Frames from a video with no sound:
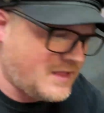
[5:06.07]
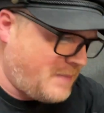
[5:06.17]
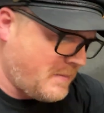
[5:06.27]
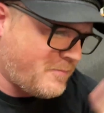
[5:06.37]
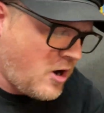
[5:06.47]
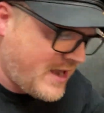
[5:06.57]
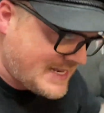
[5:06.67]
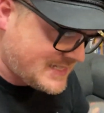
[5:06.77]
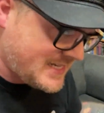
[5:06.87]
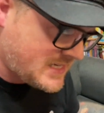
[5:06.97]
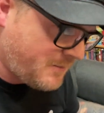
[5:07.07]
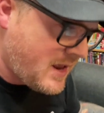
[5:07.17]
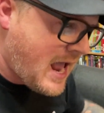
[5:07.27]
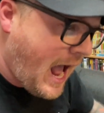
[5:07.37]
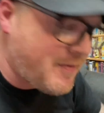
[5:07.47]
the public broadcasting system,
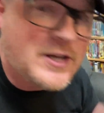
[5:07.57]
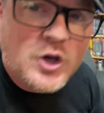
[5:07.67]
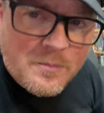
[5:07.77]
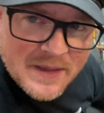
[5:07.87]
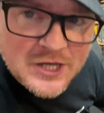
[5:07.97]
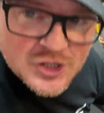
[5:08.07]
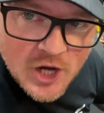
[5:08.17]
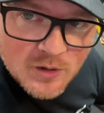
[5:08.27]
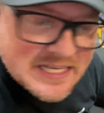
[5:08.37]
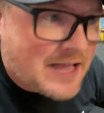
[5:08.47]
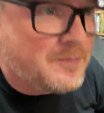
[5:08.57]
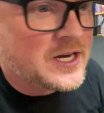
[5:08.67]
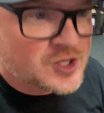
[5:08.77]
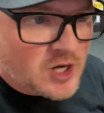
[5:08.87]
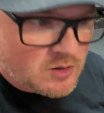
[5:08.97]
and they do big shows. They have
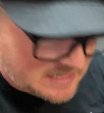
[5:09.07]
big shows